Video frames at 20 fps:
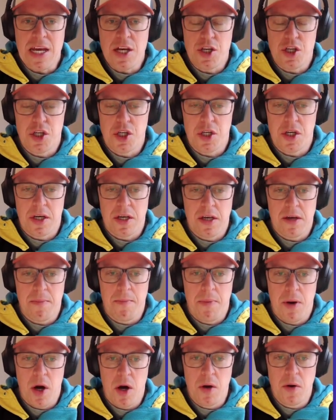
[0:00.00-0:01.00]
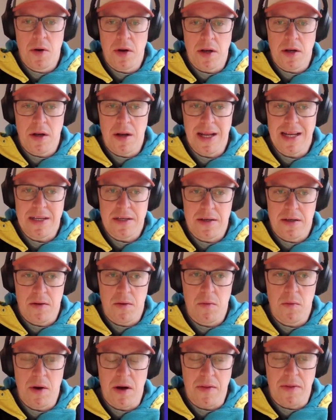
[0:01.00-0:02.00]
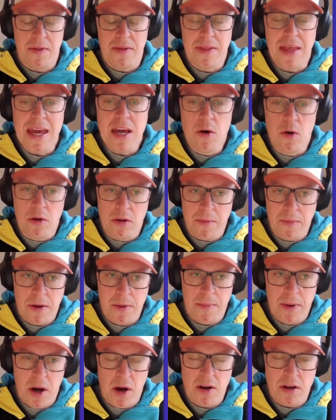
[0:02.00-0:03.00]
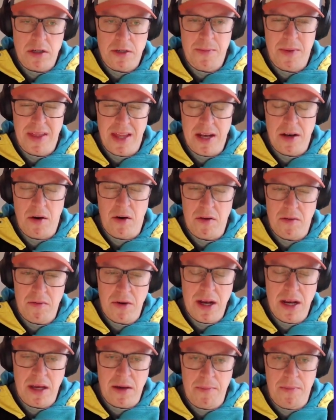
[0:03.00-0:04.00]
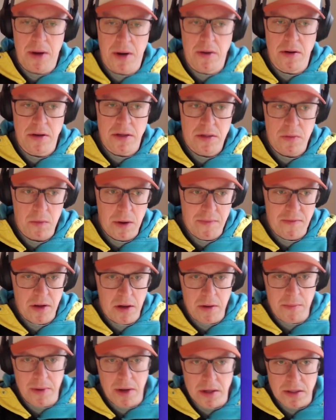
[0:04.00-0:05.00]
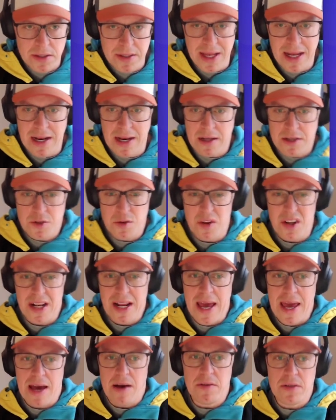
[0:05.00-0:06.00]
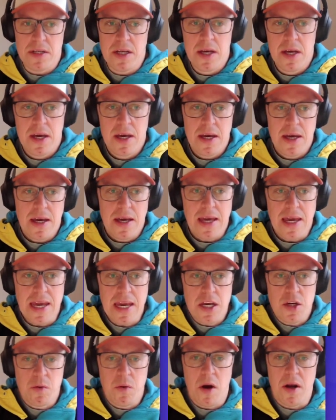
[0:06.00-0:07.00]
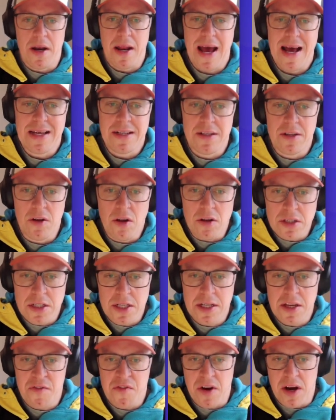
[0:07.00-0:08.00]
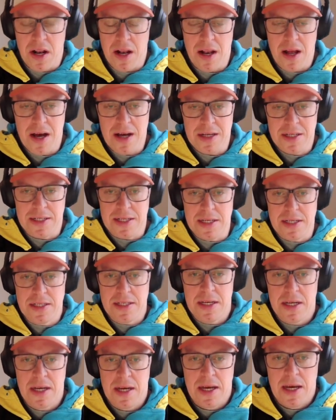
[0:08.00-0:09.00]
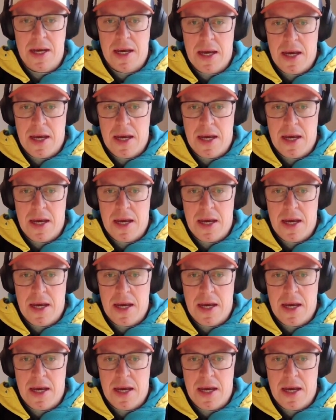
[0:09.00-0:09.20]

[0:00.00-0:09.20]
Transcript: each component, they call them components, but they're not really components, Webflow components, they're sort of layouts. Each one has lots of different classes